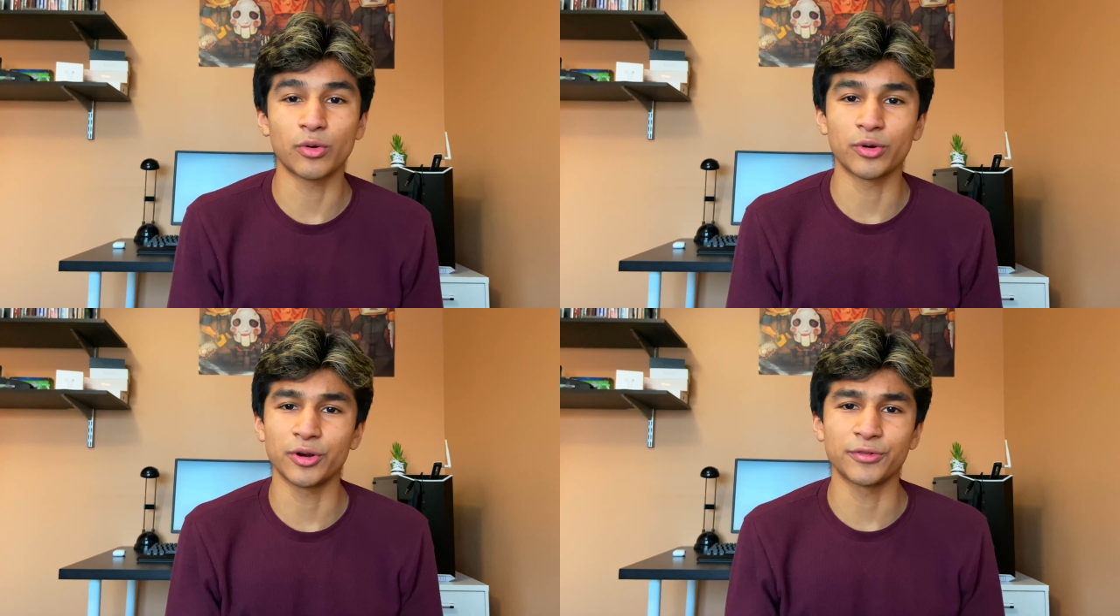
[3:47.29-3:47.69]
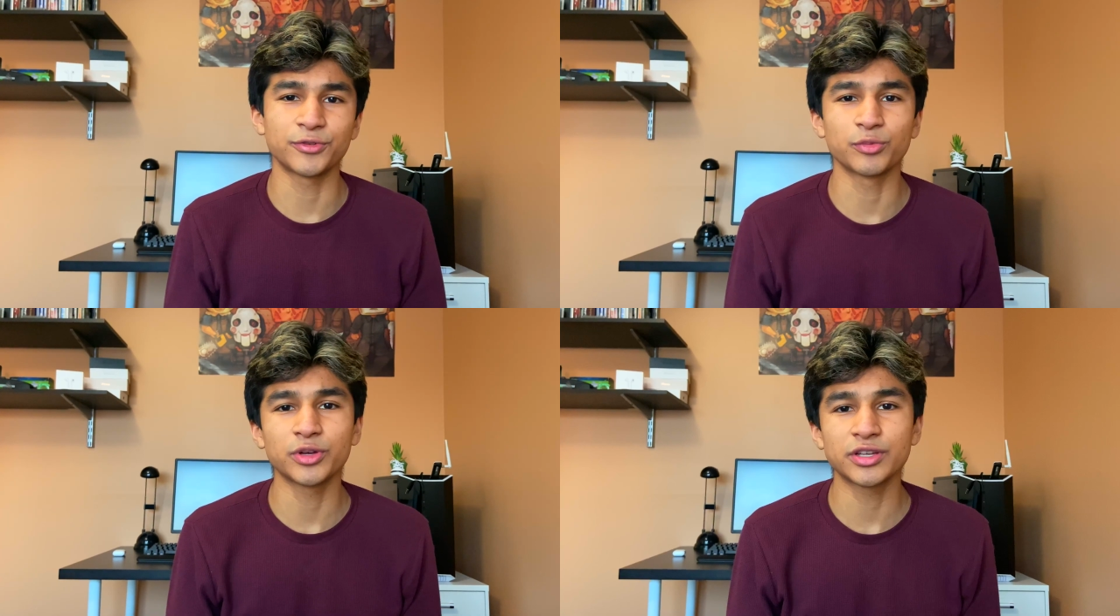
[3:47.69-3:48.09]
or if
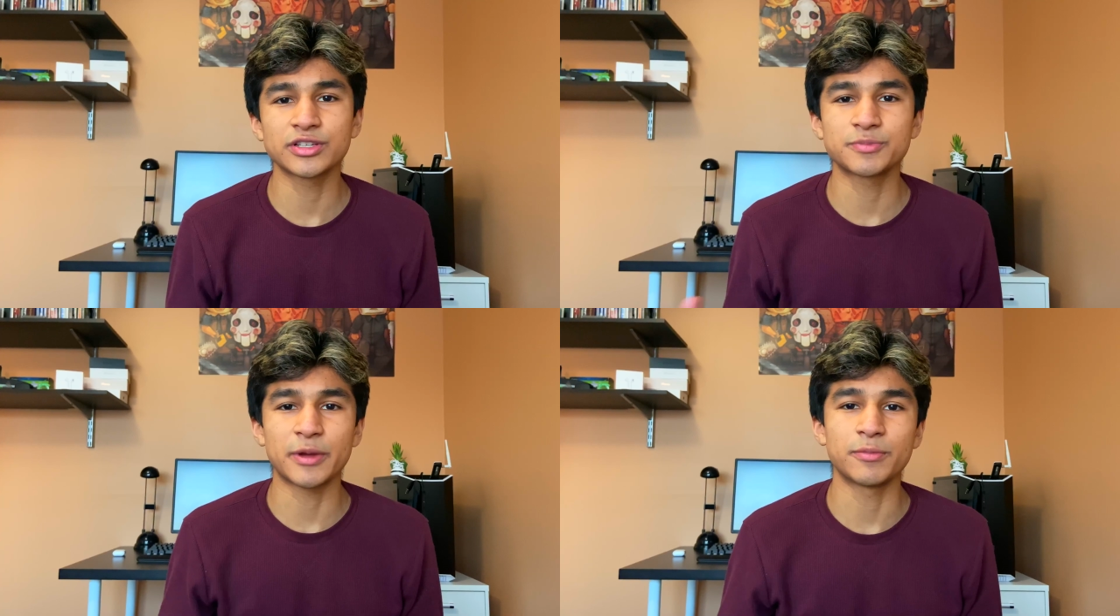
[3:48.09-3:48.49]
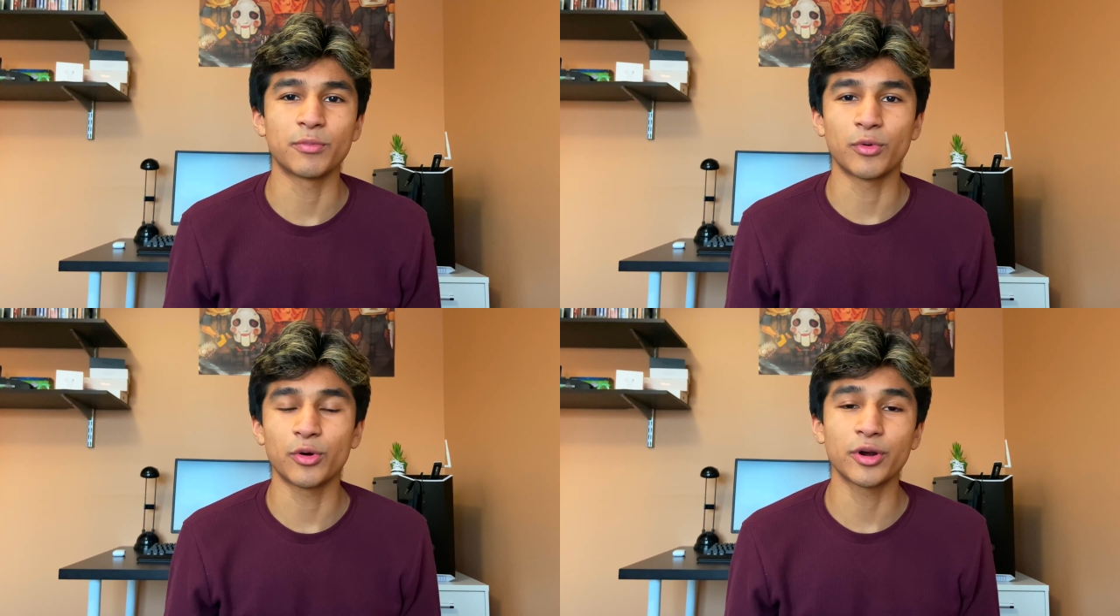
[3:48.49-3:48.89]
you're willing to spend
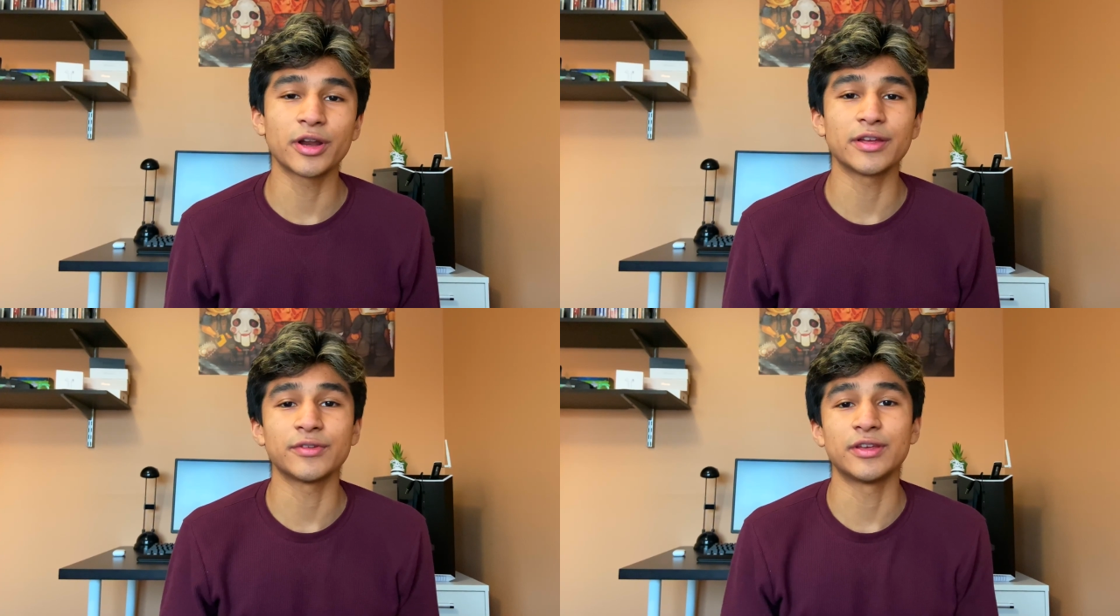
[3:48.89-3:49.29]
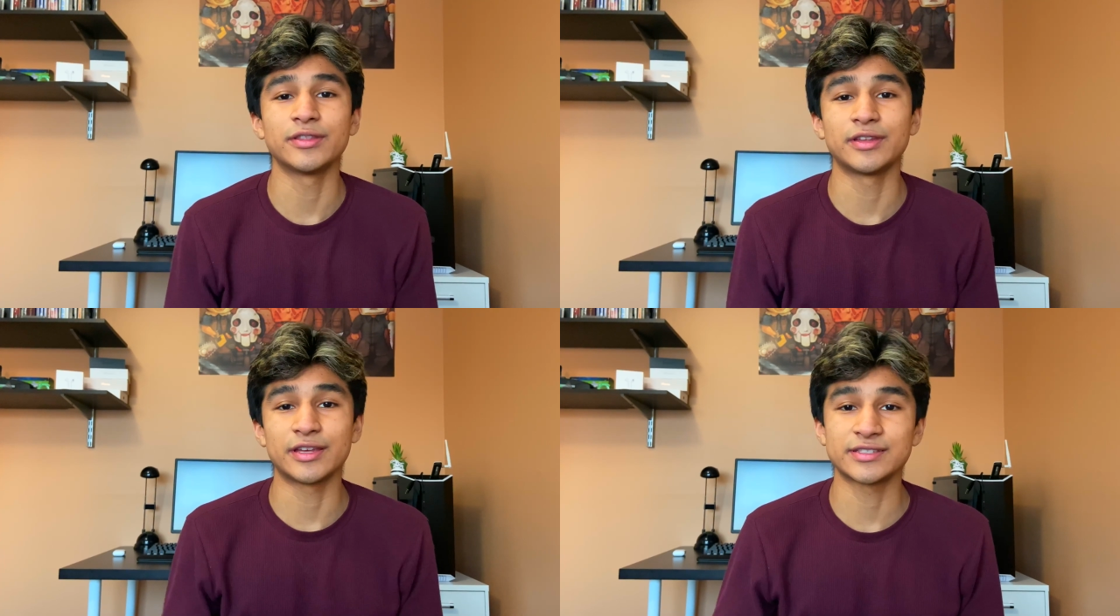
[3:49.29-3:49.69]
more
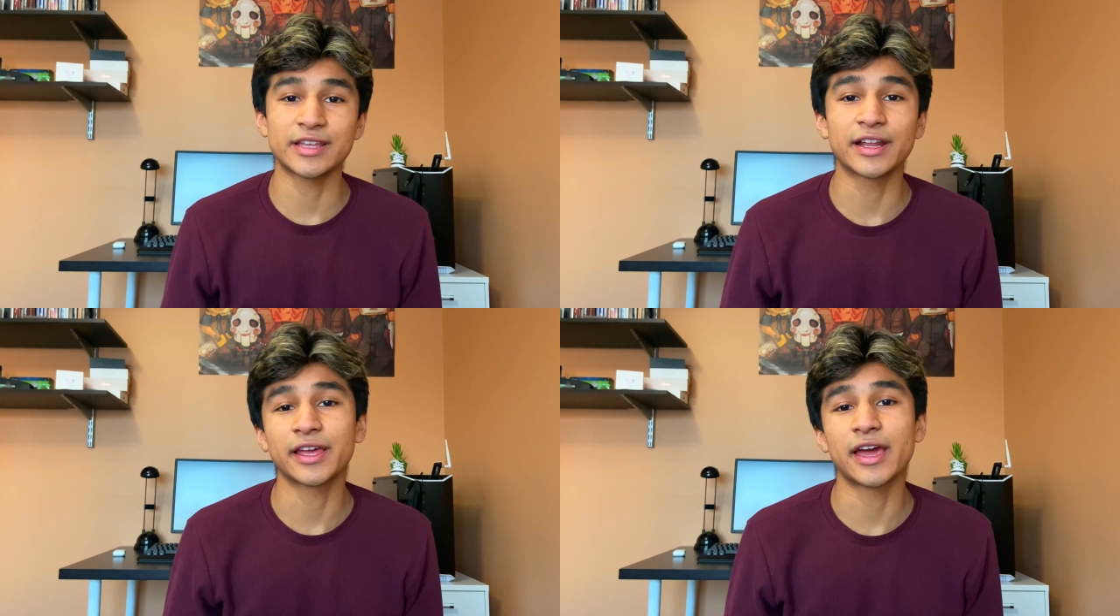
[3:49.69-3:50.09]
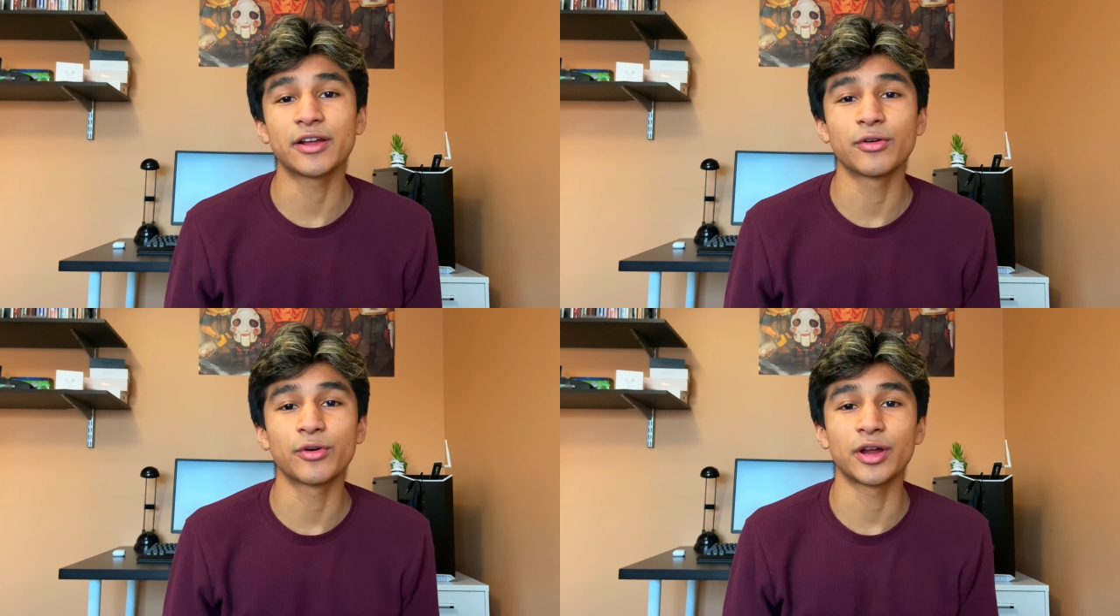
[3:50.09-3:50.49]
in the aesthetic
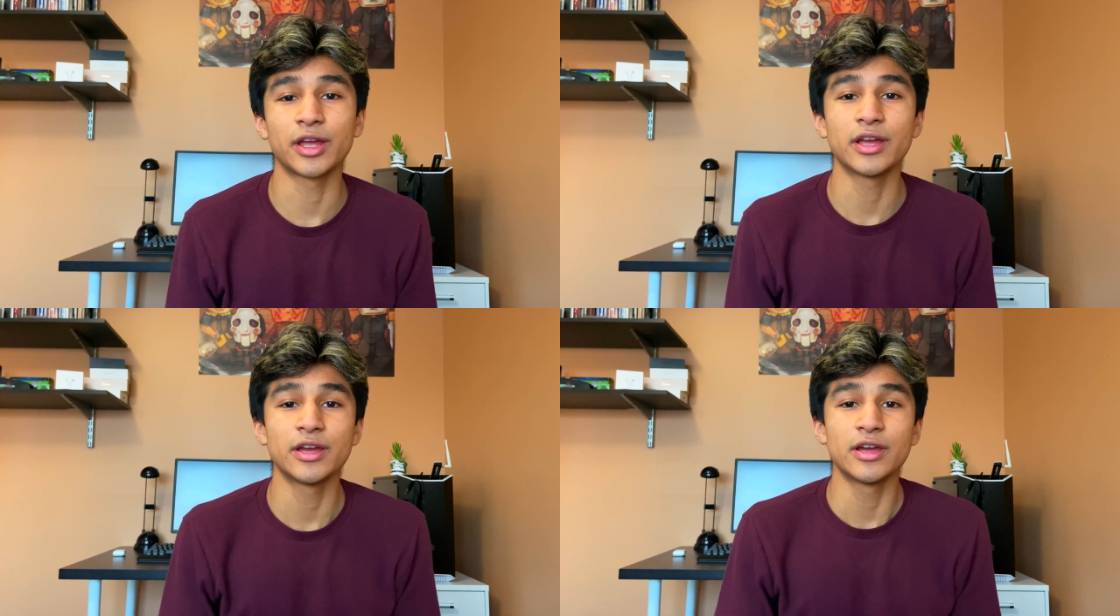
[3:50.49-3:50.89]
category,